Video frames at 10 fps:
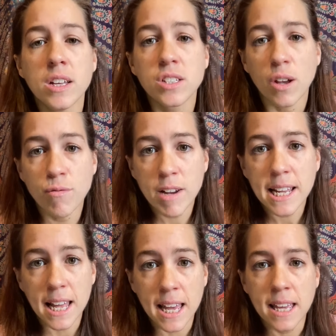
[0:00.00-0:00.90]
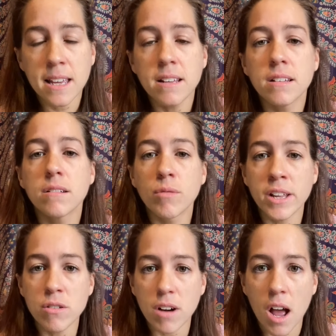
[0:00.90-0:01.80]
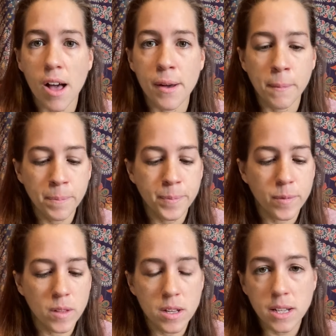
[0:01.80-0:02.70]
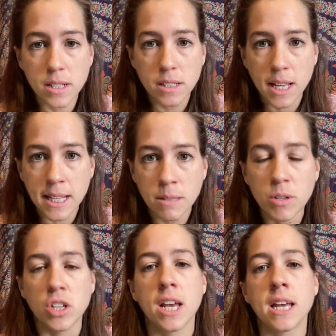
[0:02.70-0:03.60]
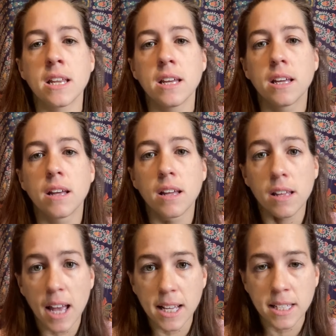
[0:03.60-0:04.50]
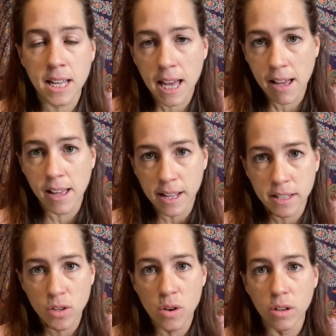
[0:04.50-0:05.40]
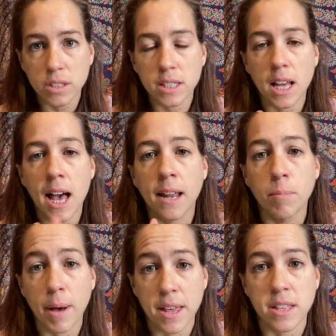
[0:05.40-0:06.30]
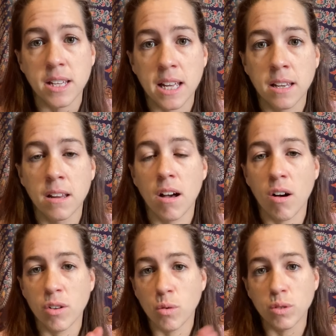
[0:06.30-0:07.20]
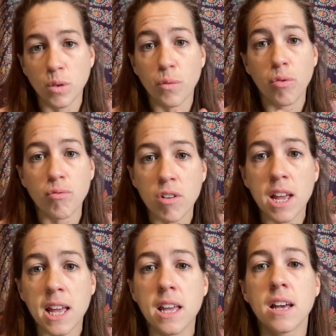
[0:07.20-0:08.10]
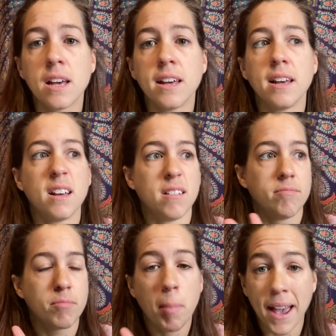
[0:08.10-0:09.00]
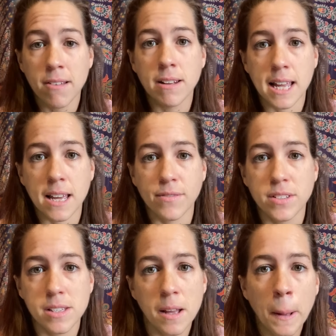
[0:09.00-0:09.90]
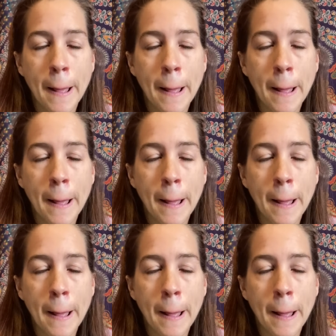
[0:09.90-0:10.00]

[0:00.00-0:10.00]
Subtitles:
So really, when you're at home, TENS machine, gas and air, Entonox and pethidine are your sort of 3 pain reliefs.